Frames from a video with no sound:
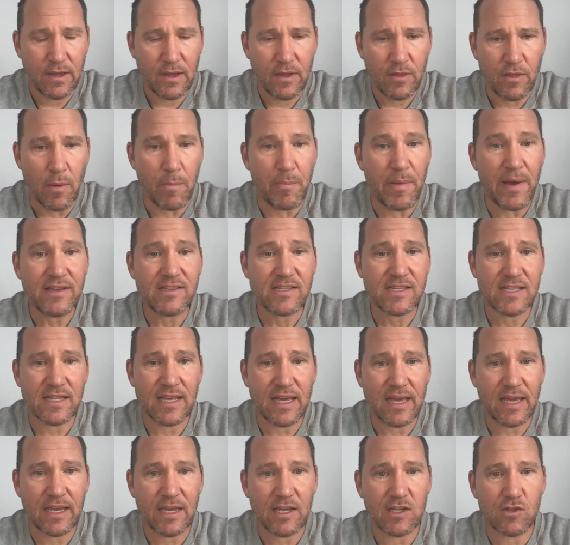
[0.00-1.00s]
The best
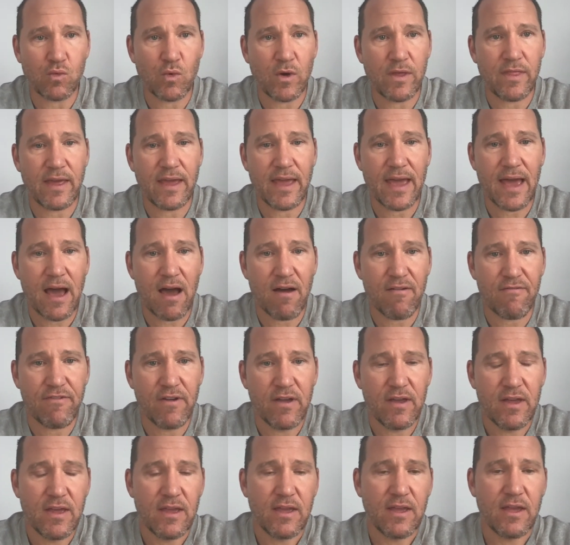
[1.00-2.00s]
thing is when they have
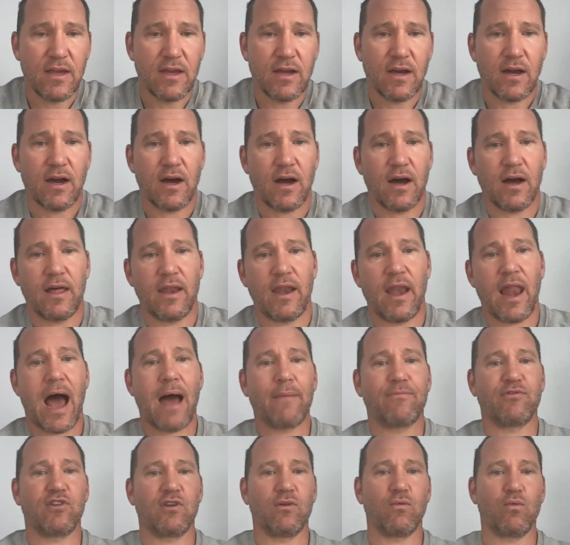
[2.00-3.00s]
an
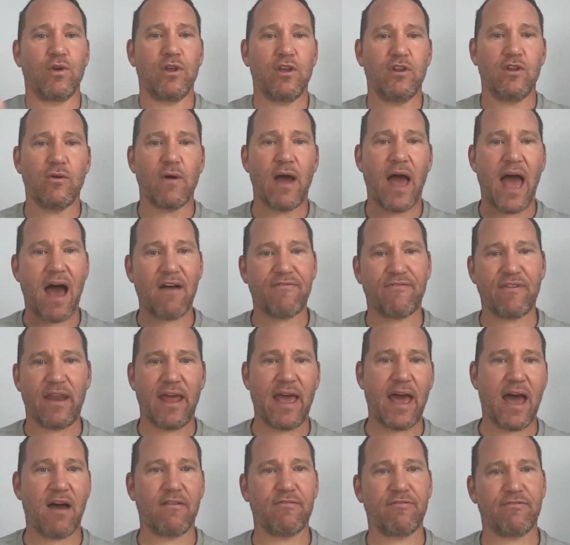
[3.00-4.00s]
option where you do half and
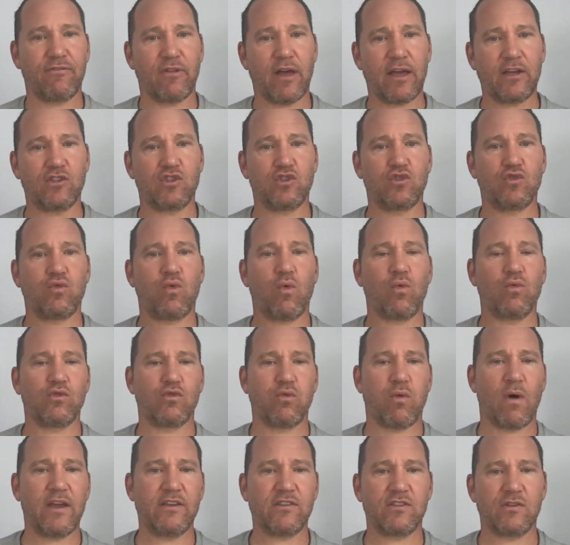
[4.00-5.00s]
half, like
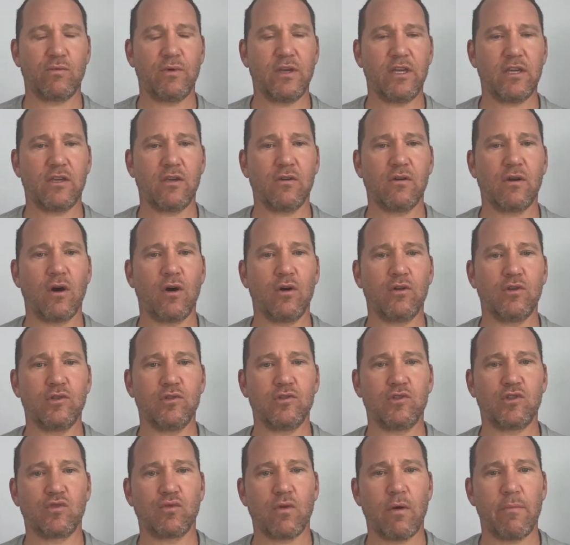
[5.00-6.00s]
twice a week you go
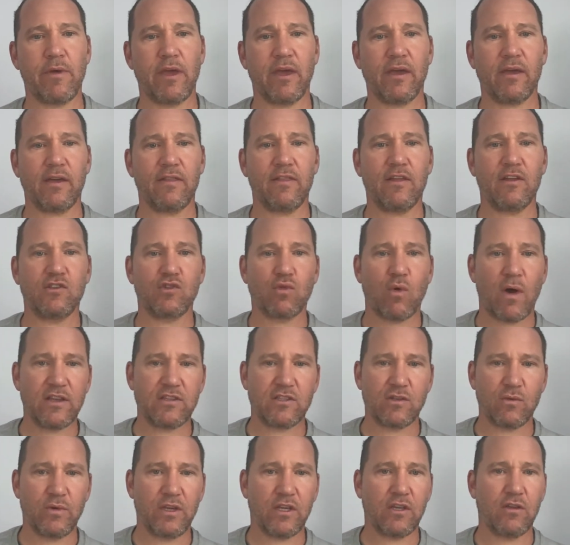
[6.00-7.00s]
do swimming, and then
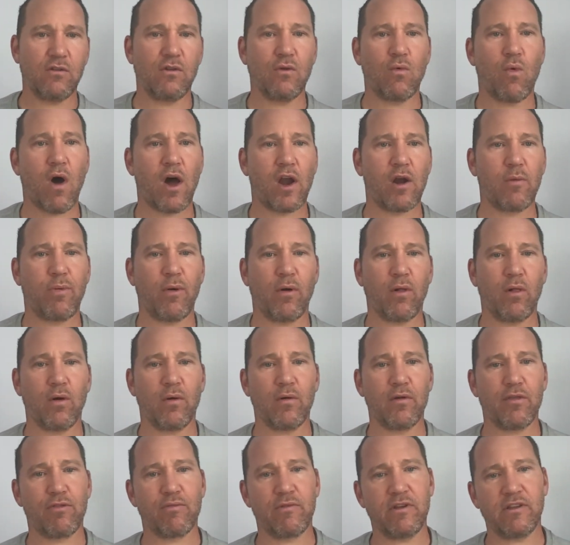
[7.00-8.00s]
twice a week you do water
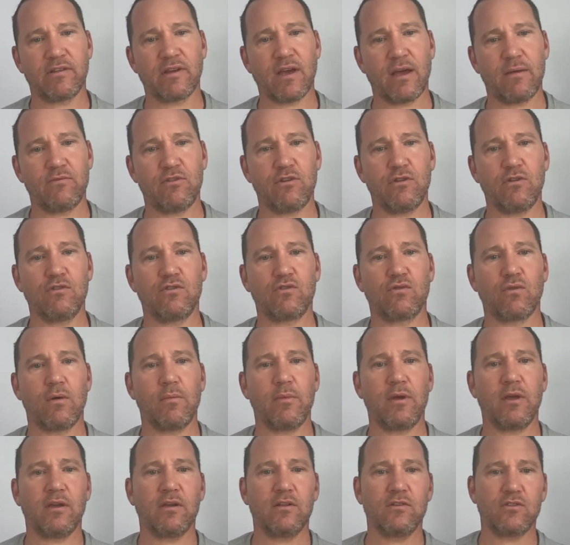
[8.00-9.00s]
polo, or 3 times you do
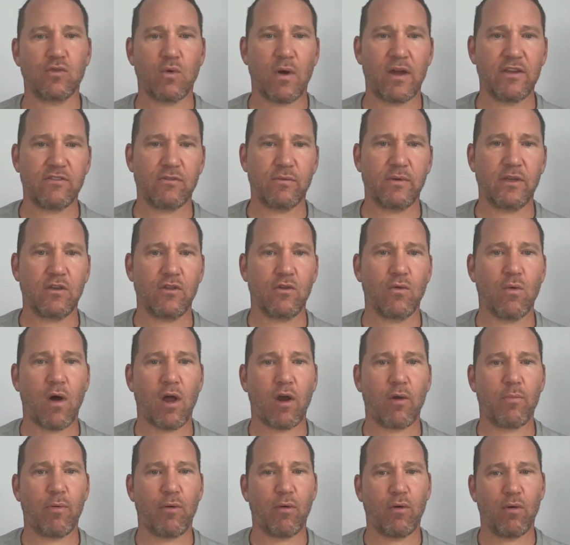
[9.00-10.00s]
swimming and twice a week you do
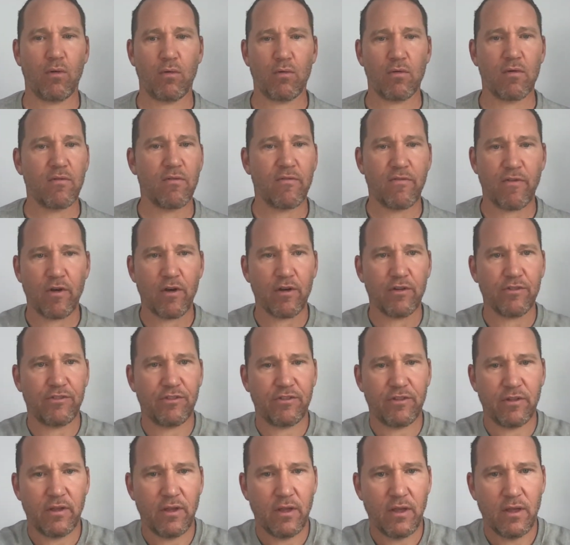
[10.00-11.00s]
water polo, or
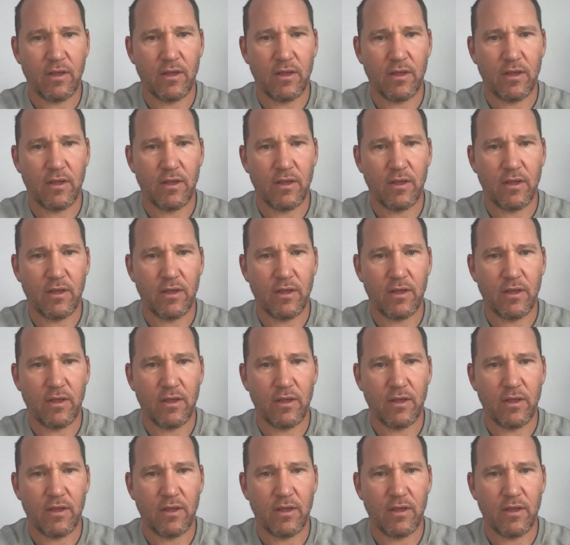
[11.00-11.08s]
reversed.